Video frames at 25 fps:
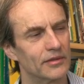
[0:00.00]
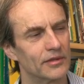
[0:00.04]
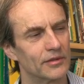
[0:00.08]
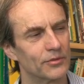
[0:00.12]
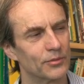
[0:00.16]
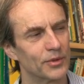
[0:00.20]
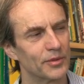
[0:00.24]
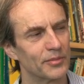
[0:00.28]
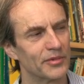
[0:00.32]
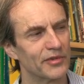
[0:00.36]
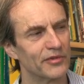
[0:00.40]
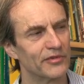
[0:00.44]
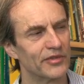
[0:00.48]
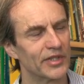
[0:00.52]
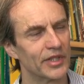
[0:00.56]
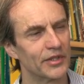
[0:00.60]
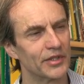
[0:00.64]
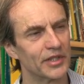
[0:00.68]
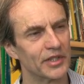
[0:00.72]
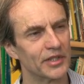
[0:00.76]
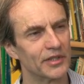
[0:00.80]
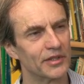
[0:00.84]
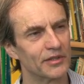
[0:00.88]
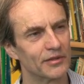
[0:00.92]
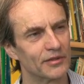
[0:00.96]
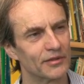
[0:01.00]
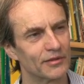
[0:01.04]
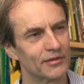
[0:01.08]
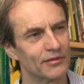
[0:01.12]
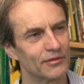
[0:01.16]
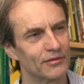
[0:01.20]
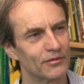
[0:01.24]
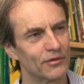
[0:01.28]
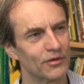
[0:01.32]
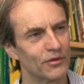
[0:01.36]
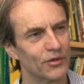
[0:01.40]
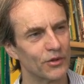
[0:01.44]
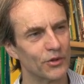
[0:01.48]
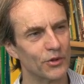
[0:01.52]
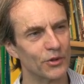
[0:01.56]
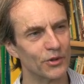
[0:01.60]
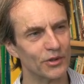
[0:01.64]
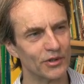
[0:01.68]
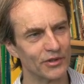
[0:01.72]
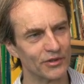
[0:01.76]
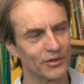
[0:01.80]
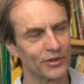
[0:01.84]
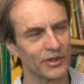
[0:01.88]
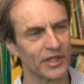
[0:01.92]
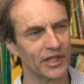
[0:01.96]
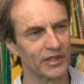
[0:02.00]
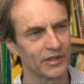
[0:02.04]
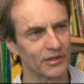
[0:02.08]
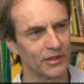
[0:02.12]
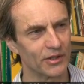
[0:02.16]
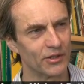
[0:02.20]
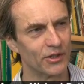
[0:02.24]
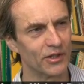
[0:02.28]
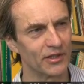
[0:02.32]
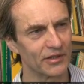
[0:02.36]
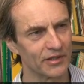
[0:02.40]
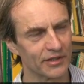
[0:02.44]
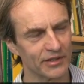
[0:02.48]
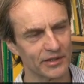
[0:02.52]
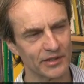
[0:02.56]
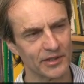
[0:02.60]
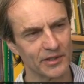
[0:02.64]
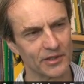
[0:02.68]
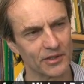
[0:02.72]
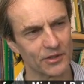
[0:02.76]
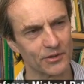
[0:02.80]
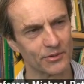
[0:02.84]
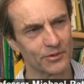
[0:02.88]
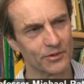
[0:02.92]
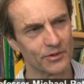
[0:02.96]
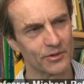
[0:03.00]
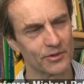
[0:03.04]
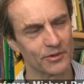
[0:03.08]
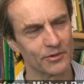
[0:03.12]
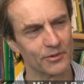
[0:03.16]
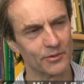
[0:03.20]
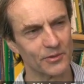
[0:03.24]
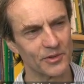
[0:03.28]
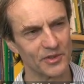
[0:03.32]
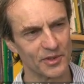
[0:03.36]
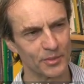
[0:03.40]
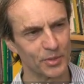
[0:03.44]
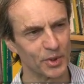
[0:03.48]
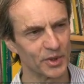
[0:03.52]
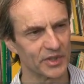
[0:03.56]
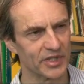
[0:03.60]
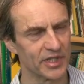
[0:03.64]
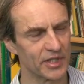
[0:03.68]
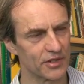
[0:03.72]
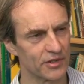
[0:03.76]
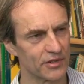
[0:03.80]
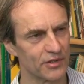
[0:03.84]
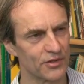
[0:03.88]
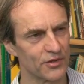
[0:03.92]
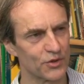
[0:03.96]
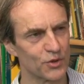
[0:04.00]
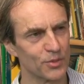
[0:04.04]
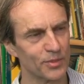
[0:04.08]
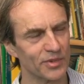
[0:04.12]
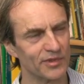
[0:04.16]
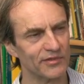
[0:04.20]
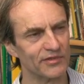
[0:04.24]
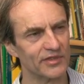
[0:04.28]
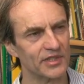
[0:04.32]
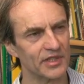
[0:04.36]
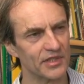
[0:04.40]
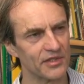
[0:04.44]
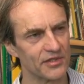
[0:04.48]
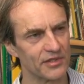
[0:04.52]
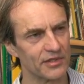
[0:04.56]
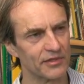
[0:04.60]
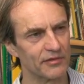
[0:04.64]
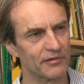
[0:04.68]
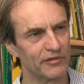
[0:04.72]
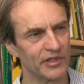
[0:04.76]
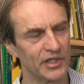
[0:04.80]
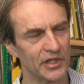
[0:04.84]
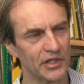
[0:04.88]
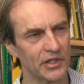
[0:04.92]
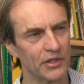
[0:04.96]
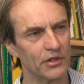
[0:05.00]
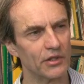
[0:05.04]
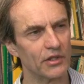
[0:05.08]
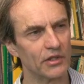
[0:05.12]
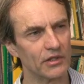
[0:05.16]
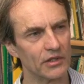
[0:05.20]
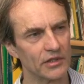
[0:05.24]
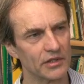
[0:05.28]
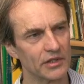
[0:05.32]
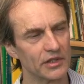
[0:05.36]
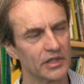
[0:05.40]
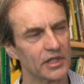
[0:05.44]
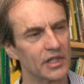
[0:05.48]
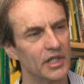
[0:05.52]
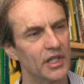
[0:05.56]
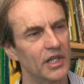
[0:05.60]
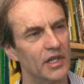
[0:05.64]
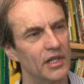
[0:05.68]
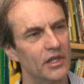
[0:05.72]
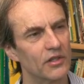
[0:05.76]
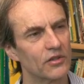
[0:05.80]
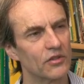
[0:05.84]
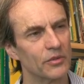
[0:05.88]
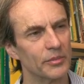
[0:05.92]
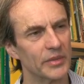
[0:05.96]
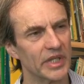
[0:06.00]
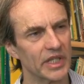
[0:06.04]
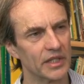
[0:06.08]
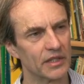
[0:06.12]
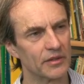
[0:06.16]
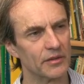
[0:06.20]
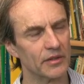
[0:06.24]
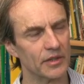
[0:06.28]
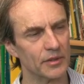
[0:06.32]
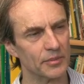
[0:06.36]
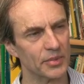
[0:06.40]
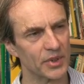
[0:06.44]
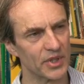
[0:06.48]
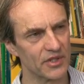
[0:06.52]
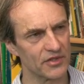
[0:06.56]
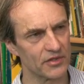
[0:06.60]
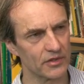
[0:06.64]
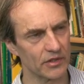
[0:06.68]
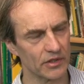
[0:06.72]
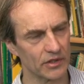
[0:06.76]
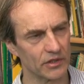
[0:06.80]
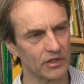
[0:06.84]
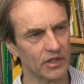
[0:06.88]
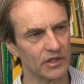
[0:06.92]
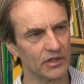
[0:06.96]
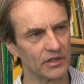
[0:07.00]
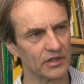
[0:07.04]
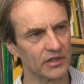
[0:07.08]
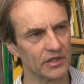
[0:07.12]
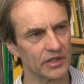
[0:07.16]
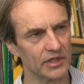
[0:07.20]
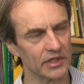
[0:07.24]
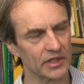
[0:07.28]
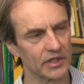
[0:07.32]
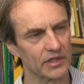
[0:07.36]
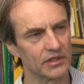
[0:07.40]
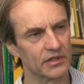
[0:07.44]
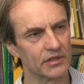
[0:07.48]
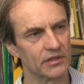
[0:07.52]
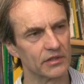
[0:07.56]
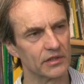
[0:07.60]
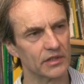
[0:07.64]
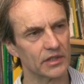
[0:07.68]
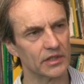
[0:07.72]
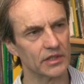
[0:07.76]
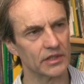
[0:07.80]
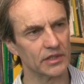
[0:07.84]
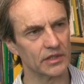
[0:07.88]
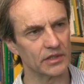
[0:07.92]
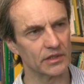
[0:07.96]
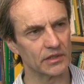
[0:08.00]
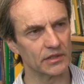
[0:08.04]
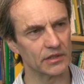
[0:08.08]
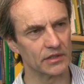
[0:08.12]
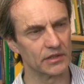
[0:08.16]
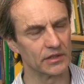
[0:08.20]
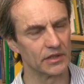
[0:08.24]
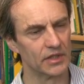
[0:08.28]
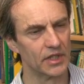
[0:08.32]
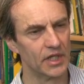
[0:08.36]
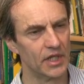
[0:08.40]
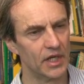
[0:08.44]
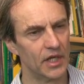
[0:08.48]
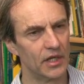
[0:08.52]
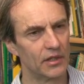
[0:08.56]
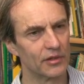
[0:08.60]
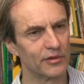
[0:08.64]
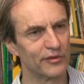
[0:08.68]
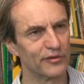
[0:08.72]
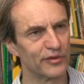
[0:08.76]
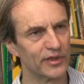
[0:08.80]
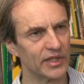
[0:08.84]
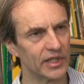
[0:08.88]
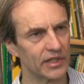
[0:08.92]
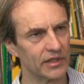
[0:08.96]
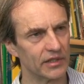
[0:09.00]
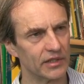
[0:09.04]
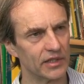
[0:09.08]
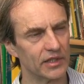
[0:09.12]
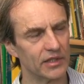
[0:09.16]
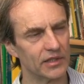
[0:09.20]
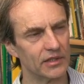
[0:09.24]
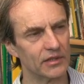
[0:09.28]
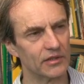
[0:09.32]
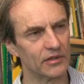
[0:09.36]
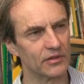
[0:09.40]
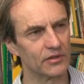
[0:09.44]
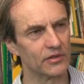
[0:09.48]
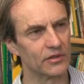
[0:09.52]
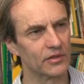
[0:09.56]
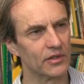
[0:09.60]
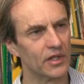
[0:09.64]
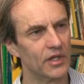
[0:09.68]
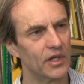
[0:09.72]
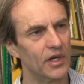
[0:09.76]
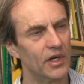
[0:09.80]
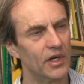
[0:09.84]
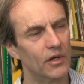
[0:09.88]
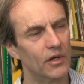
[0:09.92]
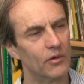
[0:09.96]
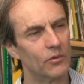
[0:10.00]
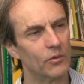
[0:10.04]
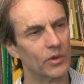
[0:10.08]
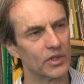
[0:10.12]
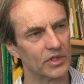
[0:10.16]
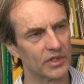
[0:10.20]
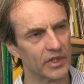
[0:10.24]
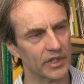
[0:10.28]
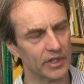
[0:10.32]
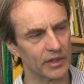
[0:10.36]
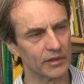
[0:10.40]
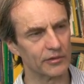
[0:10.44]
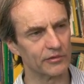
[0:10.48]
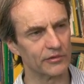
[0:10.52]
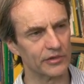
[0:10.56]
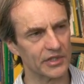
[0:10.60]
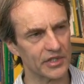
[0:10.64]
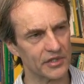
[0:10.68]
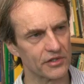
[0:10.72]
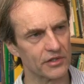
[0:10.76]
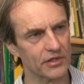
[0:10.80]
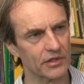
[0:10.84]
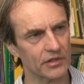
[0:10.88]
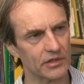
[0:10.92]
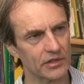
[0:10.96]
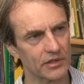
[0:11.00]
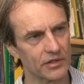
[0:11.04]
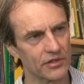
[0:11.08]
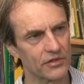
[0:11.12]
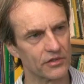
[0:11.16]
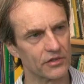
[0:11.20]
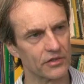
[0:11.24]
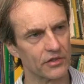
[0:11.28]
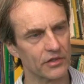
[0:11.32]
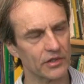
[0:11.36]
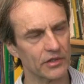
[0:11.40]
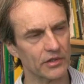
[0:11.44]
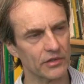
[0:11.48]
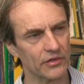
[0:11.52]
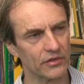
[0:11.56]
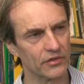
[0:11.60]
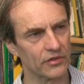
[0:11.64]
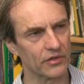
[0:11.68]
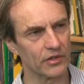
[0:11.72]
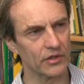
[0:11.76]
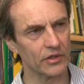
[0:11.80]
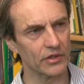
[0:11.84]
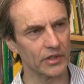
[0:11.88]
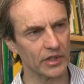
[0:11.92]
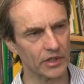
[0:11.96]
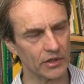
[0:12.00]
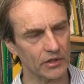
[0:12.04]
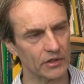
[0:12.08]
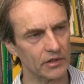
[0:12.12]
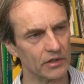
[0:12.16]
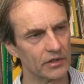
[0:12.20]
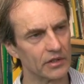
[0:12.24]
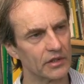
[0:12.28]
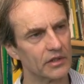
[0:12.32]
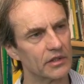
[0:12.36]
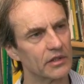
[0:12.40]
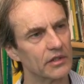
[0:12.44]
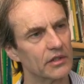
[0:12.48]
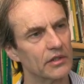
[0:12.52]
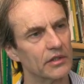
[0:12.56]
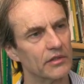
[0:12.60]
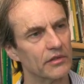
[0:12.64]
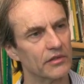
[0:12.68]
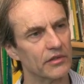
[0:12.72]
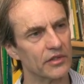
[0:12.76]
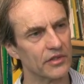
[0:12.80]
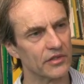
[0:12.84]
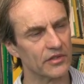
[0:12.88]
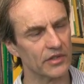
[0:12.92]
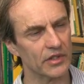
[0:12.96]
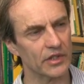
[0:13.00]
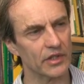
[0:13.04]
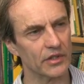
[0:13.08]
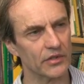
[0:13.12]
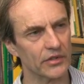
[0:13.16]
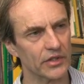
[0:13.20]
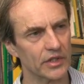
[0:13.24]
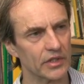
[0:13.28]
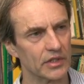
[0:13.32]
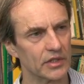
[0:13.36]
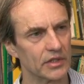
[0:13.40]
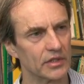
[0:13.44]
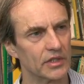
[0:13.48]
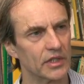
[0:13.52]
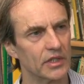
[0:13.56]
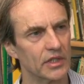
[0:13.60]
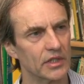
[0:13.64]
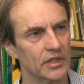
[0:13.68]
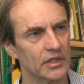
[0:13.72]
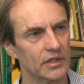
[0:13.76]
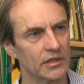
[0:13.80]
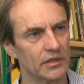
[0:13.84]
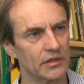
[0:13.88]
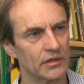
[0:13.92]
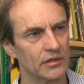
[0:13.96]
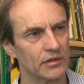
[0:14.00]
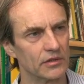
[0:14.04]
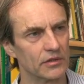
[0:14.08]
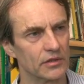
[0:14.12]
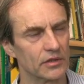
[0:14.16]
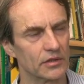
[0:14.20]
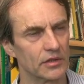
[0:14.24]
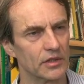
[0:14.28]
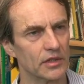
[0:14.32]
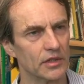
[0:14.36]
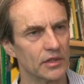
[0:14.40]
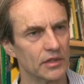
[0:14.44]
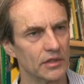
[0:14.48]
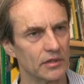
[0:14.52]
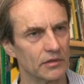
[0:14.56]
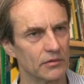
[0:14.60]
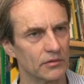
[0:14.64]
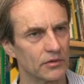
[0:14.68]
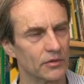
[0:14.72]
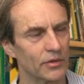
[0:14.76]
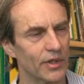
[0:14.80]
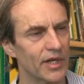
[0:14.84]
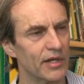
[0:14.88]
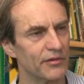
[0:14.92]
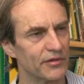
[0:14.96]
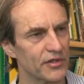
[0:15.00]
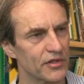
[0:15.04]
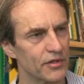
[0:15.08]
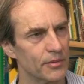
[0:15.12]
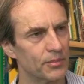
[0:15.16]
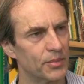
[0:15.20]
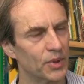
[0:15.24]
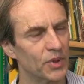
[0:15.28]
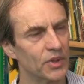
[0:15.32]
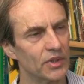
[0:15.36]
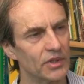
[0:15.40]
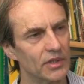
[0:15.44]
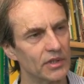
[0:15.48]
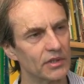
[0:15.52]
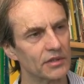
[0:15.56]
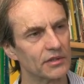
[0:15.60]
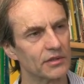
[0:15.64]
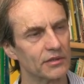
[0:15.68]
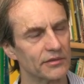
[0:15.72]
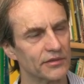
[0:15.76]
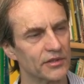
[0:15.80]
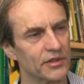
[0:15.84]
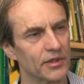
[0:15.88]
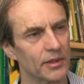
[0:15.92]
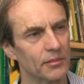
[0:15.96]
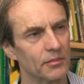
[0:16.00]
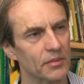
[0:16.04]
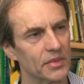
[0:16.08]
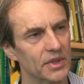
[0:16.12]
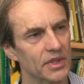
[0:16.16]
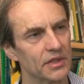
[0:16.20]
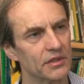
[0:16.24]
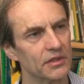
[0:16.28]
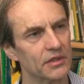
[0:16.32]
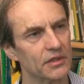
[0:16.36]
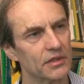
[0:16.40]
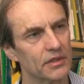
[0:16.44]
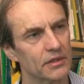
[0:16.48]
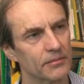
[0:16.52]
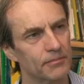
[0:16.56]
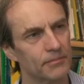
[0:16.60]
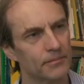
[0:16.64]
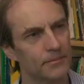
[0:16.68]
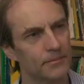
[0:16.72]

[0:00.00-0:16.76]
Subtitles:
would be very good to get in contact with a potential supervisor very early, to make a personal contact and to find out what kind of research is going on in this area, and to have a support of somebody.